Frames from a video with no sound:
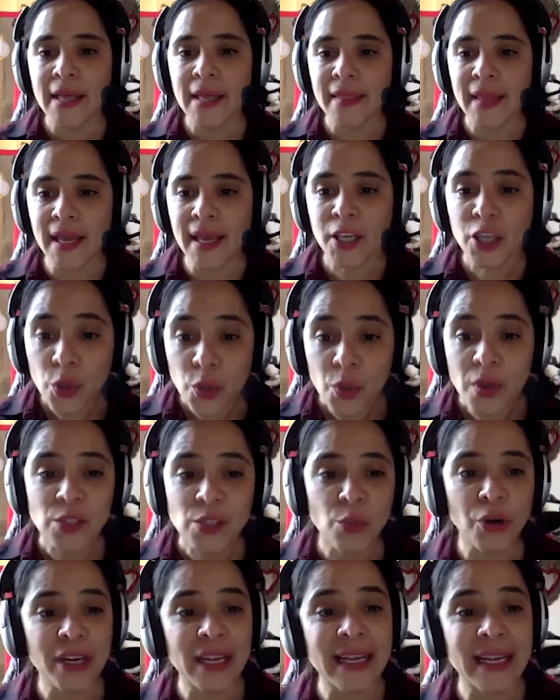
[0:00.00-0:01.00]
The US
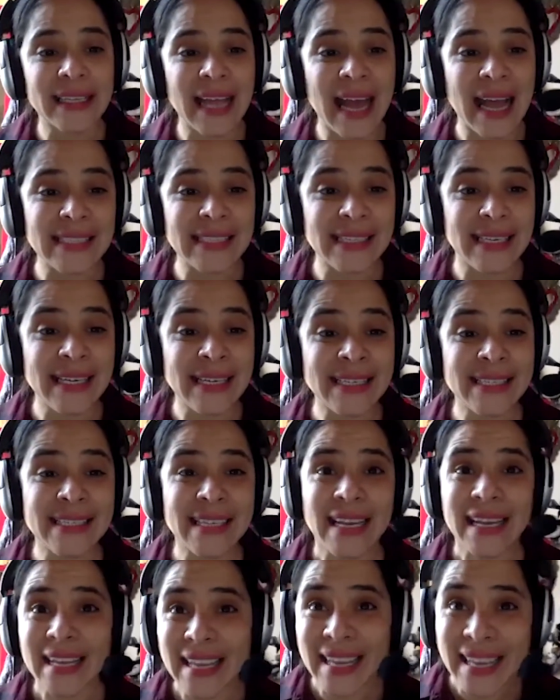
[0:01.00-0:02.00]
working class is
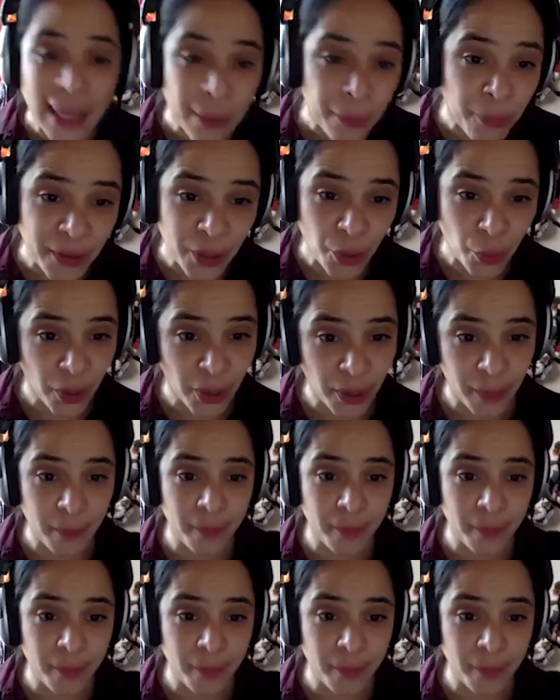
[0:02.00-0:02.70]
everywhere,